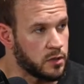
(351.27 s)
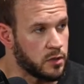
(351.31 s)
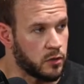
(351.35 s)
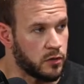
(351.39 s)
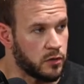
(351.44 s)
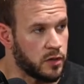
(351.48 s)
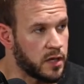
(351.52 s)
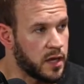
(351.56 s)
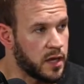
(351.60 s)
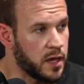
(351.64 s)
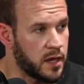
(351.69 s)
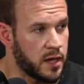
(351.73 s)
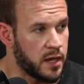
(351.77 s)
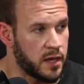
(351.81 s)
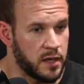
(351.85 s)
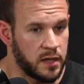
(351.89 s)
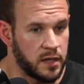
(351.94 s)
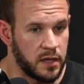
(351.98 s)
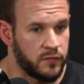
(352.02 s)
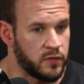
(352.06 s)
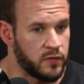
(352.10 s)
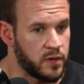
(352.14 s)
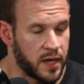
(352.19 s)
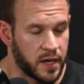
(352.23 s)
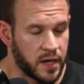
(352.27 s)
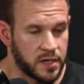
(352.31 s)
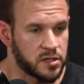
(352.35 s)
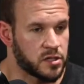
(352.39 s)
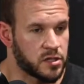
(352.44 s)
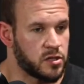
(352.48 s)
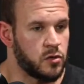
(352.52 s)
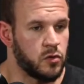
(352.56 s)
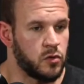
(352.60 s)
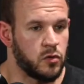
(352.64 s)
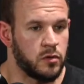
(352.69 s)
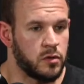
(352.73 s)
They can't even
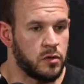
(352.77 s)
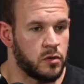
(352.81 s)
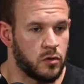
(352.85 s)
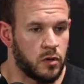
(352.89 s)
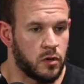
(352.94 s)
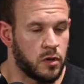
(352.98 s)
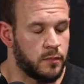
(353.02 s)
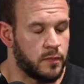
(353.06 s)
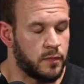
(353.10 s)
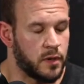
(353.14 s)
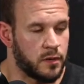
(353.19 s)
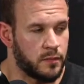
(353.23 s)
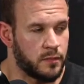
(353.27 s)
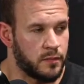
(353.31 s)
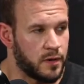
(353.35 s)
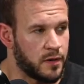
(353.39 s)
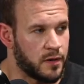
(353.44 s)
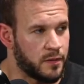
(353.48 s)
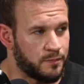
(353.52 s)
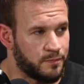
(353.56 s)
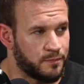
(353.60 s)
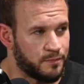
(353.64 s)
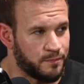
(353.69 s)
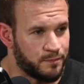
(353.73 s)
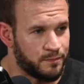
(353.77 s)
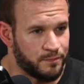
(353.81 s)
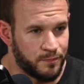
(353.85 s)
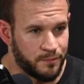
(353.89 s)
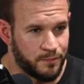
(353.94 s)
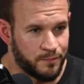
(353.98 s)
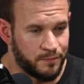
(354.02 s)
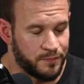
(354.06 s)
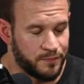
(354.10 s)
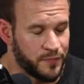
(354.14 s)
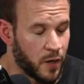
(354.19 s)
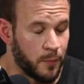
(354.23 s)
execute, a
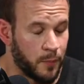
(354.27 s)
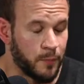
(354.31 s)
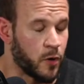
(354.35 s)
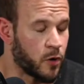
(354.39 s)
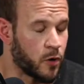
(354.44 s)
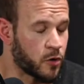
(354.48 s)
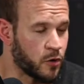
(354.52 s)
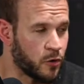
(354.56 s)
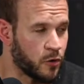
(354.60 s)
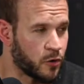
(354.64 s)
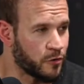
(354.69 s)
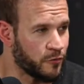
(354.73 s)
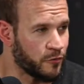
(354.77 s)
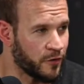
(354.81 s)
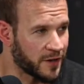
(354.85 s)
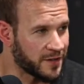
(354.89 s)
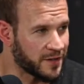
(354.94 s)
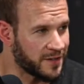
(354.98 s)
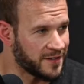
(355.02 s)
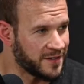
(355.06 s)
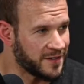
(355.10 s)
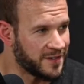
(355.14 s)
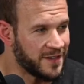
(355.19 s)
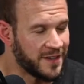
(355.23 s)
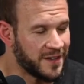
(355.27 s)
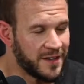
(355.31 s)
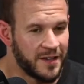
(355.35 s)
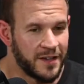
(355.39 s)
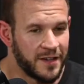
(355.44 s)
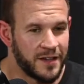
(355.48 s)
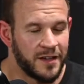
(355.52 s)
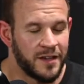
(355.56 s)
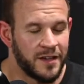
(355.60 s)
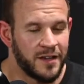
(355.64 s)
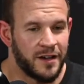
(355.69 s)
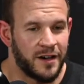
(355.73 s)
dumbbell curl correctly.
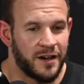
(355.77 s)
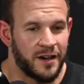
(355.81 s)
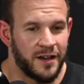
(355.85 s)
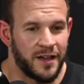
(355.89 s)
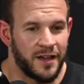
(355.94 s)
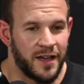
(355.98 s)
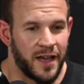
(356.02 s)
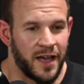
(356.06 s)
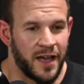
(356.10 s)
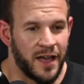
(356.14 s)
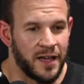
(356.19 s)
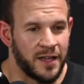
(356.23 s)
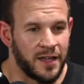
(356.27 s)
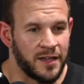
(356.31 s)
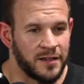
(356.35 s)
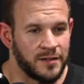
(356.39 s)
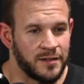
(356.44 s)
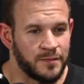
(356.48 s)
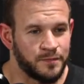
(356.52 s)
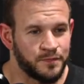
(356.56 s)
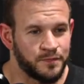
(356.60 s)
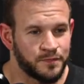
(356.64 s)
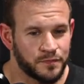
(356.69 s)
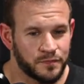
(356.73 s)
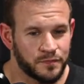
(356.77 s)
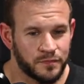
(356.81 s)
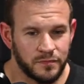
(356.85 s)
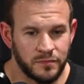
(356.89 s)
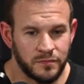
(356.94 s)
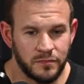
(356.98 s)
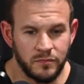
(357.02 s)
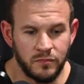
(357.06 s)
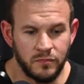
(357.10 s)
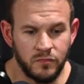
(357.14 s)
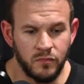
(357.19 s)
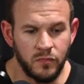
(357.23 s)
And
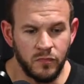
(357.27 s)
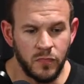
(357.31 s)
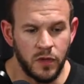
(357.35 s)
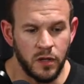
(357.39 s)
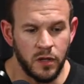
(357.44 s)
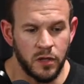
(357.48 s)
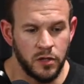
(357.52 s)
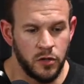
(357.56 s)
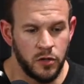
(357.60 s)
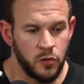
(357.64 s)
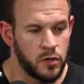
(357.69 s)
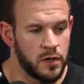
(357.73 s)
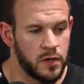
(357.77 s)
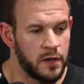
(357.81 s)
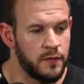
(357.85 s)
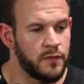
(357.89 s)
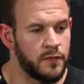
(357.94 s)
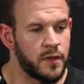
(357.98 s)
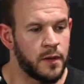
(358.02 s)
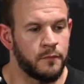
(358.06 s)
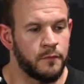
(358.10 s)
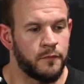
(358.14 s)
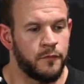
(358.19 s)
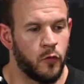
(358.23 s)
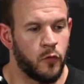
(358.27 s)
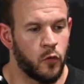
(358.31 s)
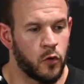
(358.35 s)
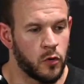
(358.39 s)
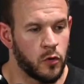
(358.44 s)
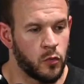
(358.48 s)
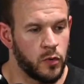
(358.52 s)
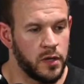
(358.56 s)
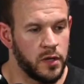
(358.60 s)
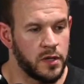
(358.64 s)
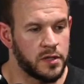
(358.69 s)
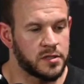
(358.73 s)
you give them 4
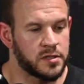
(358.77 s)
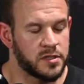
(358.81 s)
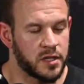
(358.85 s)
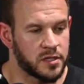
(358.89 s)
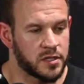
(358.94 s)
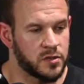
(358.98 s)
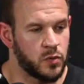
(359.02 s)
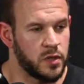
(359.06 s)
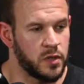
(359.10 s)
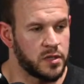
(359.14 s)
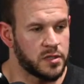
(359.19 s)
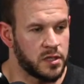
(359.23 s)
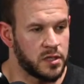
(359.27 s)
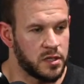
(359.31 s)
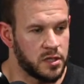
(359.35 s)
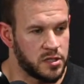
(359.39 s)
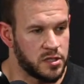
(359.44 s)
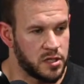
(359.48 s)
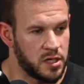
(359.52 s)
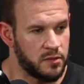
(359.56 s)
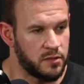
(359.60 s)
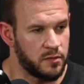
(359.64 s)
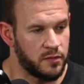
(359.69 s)
weeks, 6 weeks in the gym.